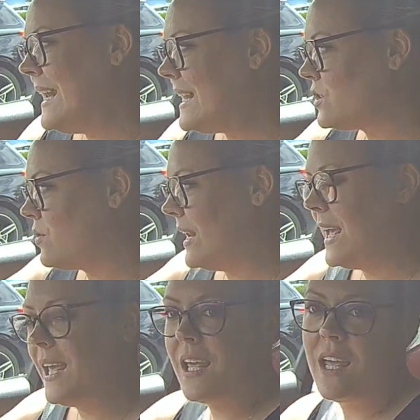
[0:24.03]

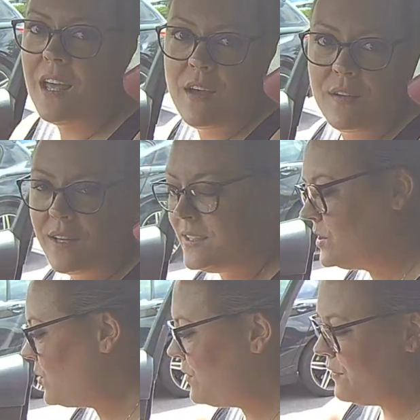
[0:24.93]
literally
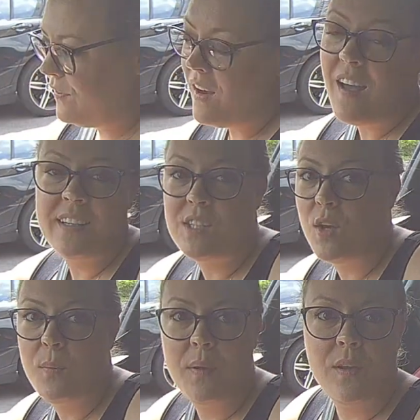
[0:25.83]
his door
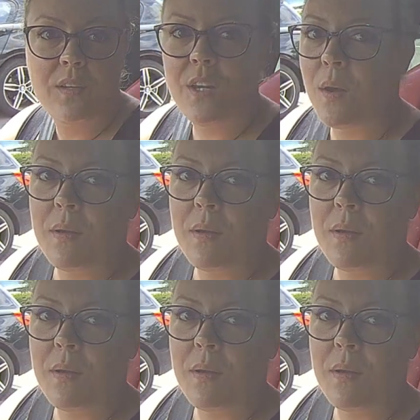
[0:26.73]
flies open, you know,